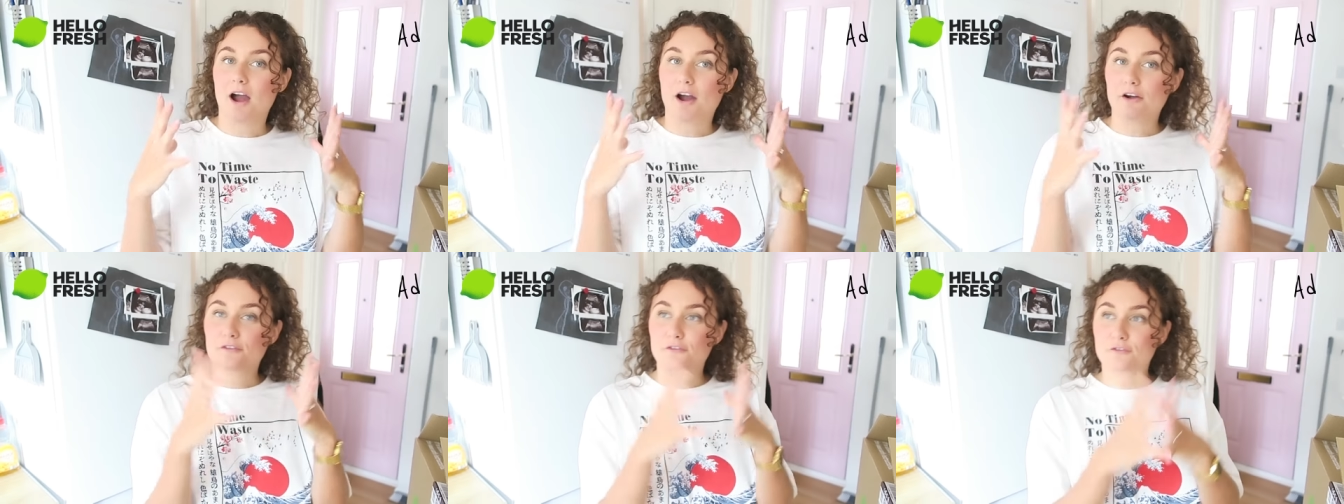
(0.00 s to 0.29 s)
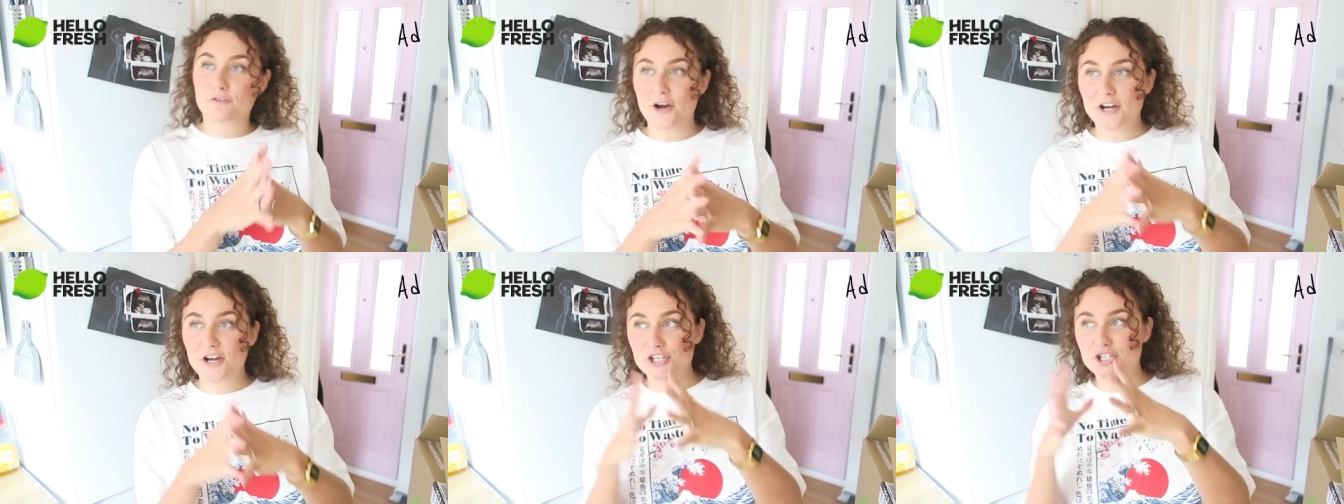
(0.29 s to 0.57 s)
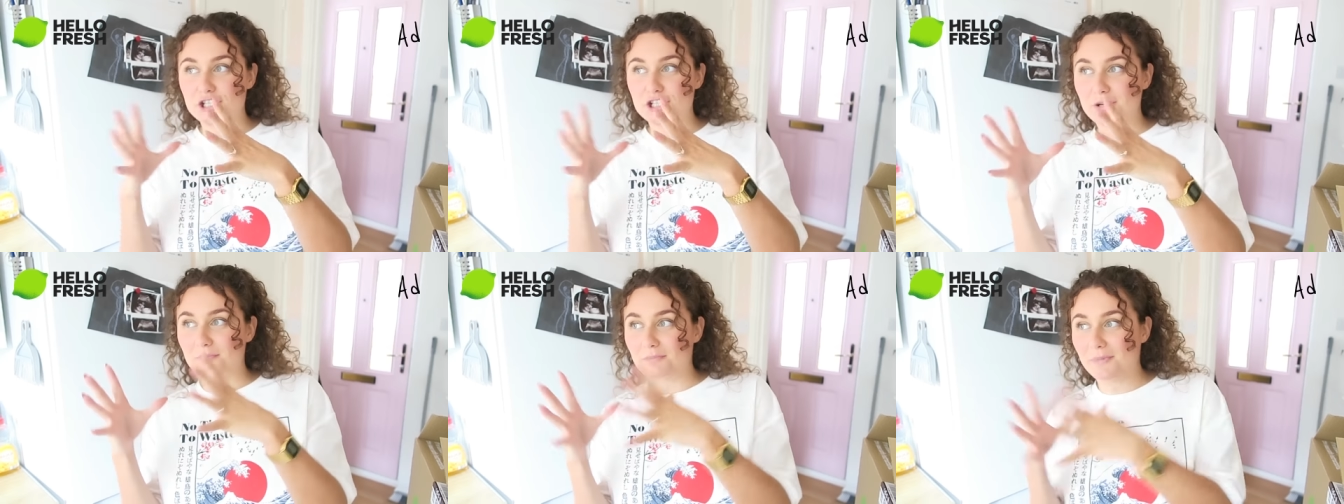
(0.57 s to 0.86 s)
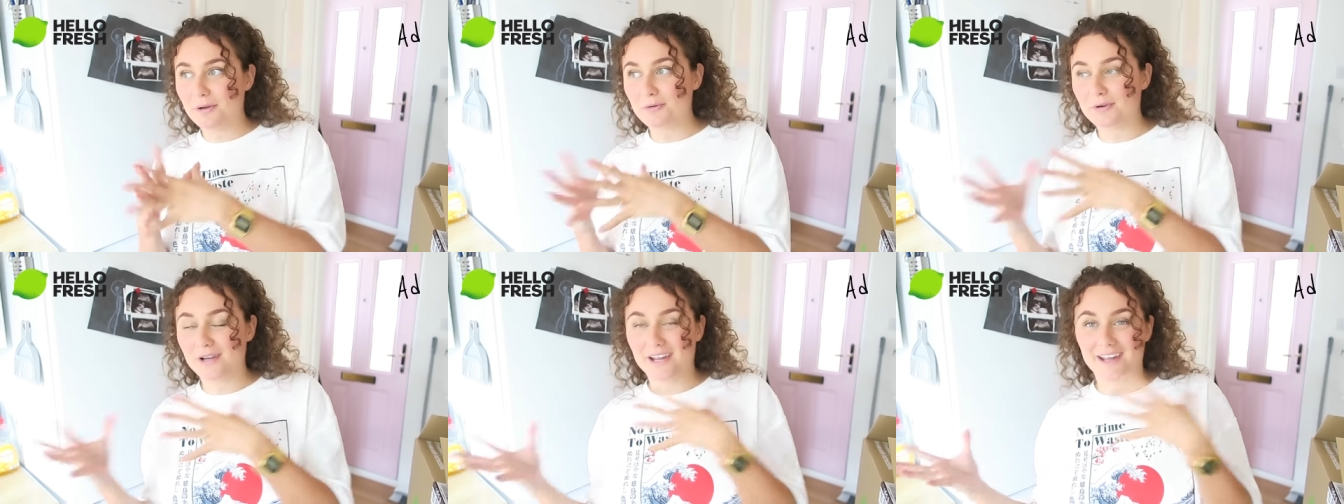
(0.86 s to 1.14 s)
a fresh
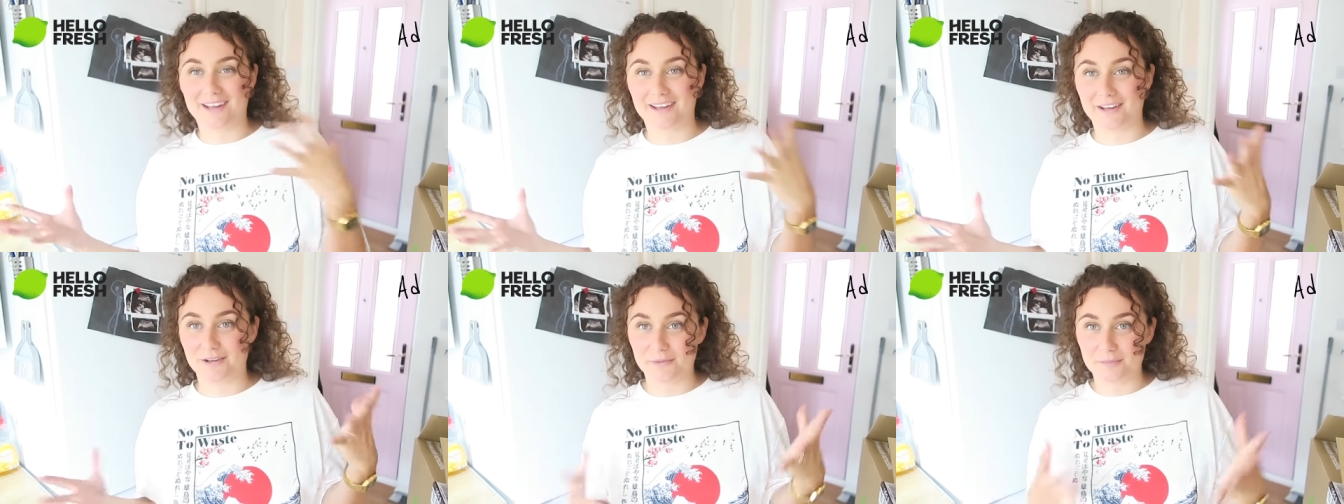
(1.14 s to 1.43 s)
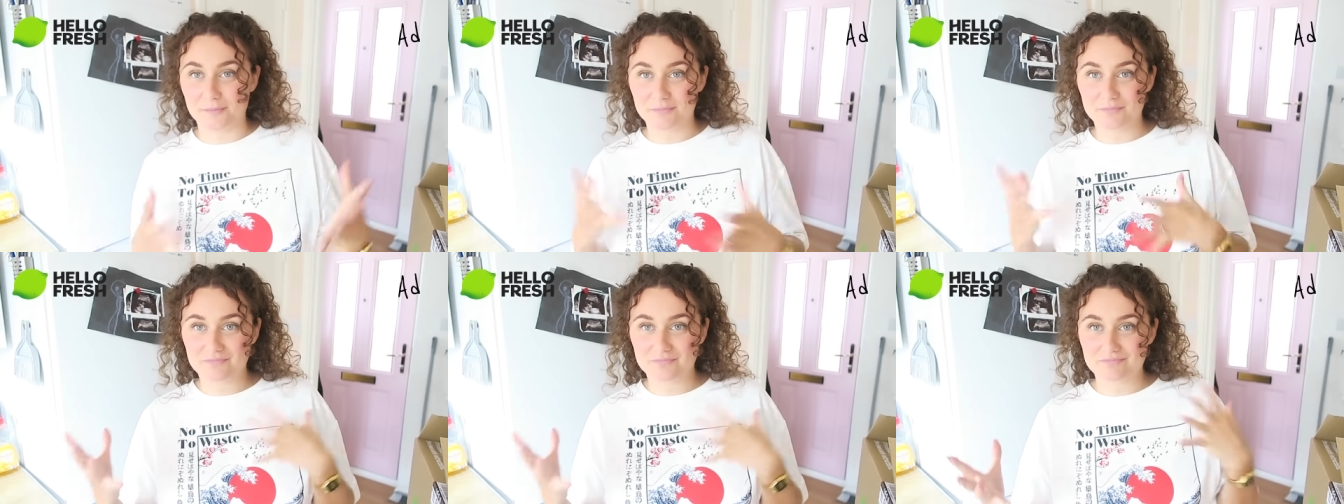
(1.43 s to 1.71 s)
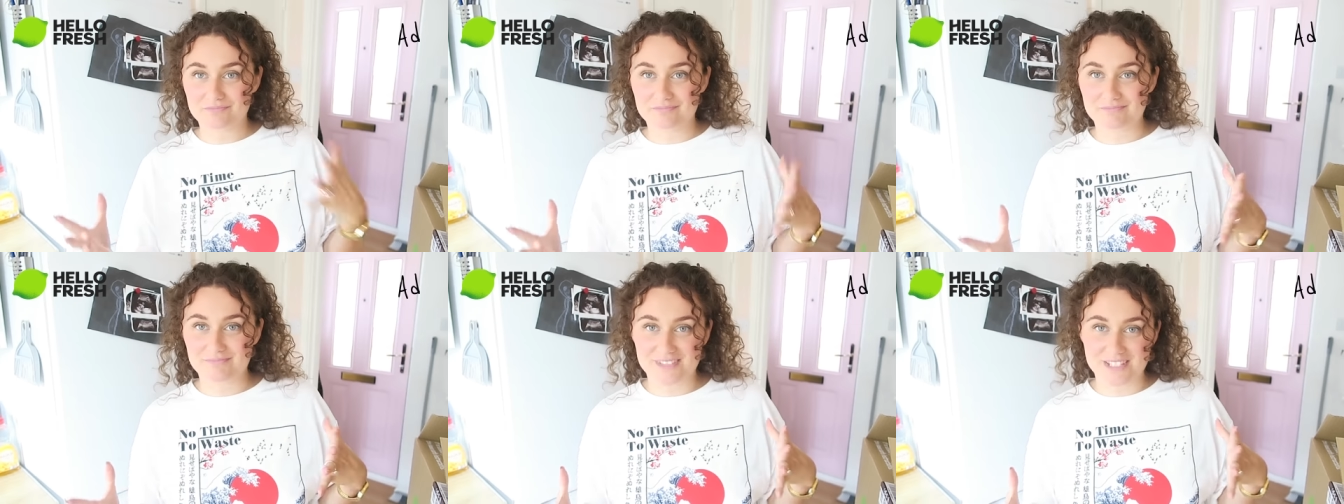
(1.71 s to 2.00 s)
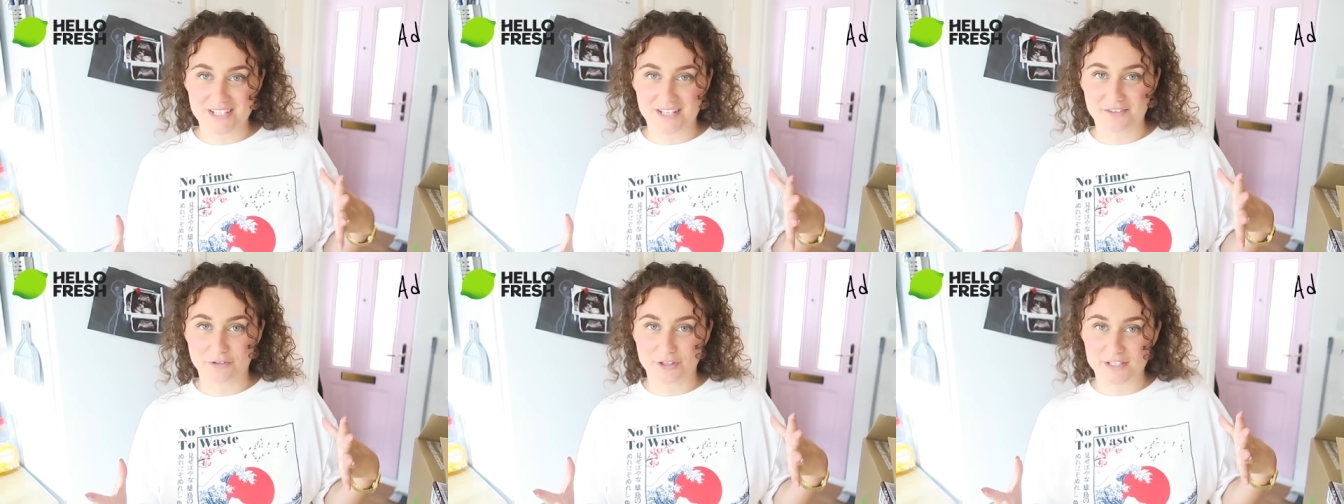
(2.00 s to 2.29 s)
meal kit
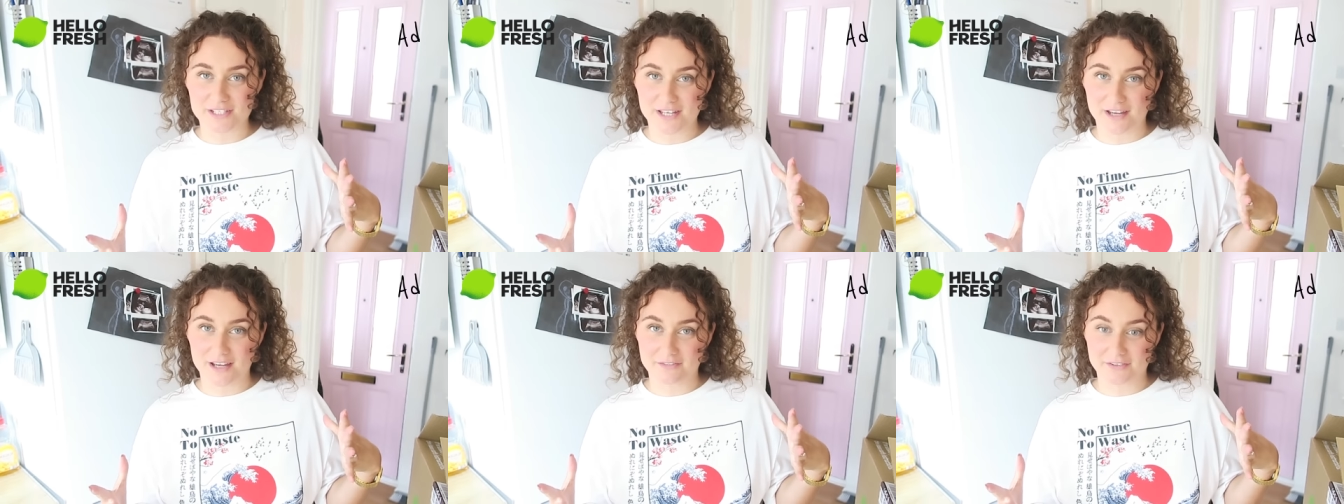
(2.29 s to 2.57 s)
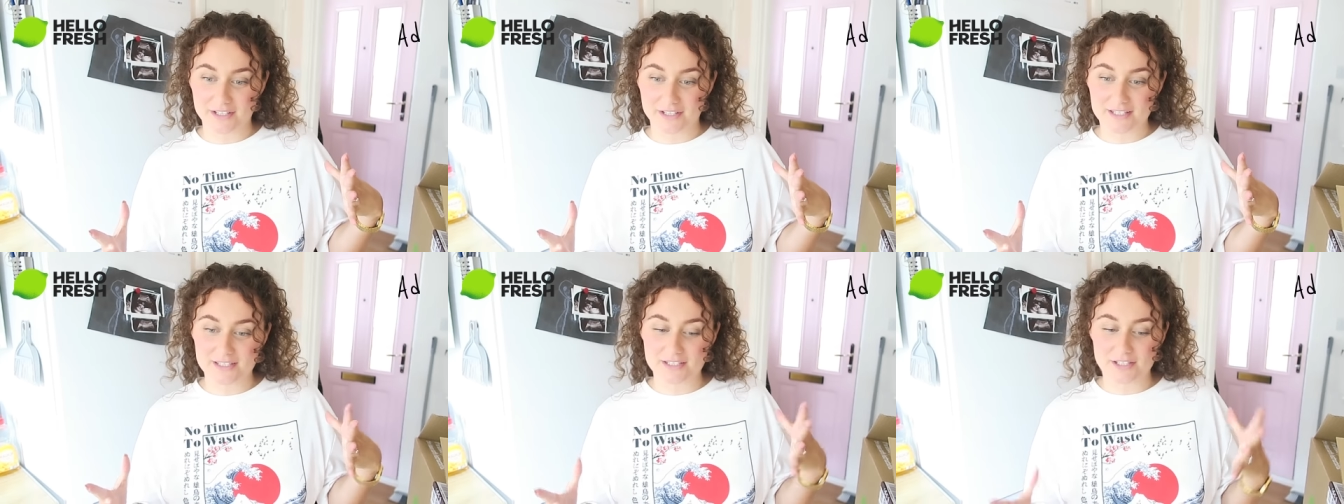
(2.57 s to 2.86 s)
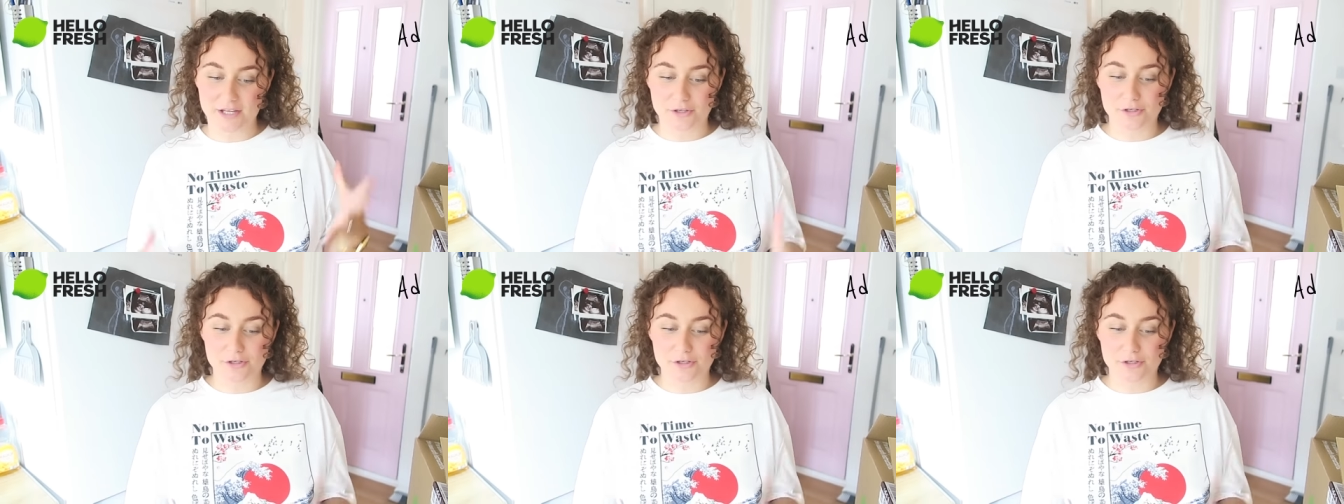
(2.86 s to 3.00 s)
delivery service.